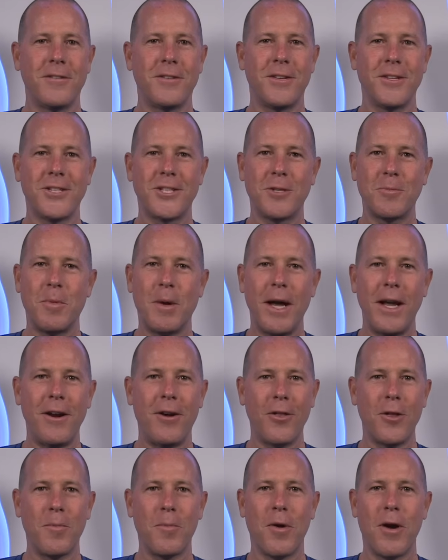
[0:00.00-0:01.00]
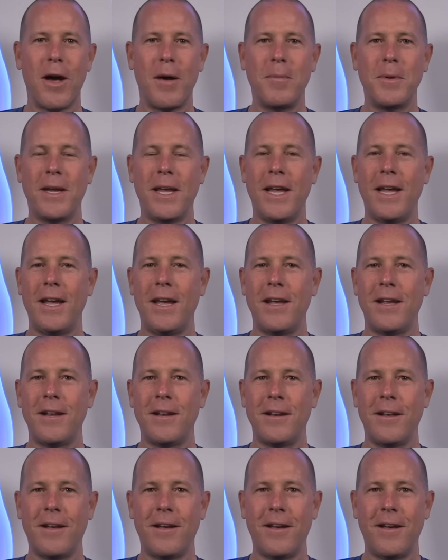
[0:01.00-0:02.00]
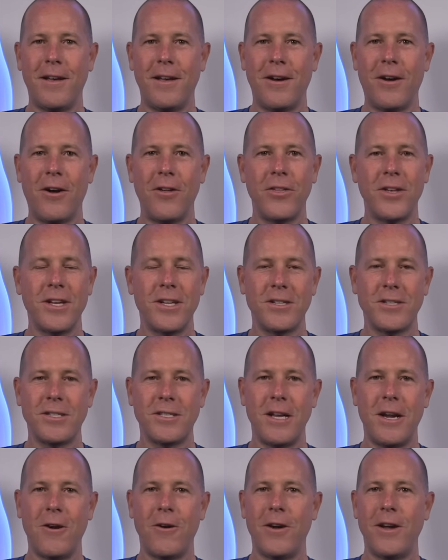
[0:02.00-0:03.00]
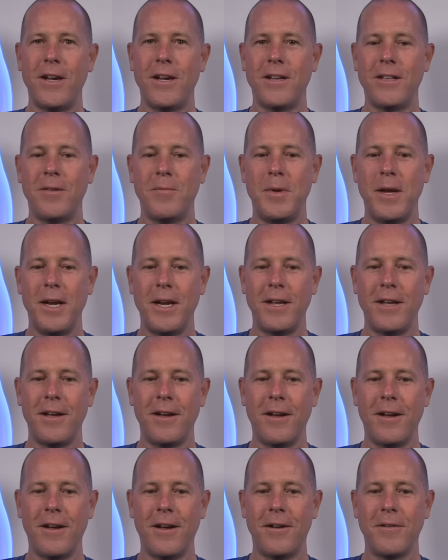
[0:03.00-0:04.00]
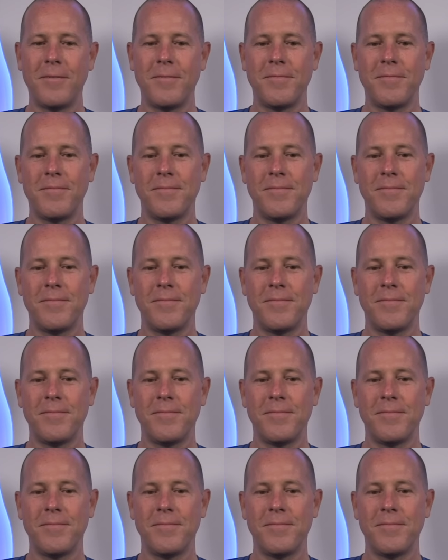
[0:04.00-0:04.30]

despite all the propaganda and all the hysteria in the media,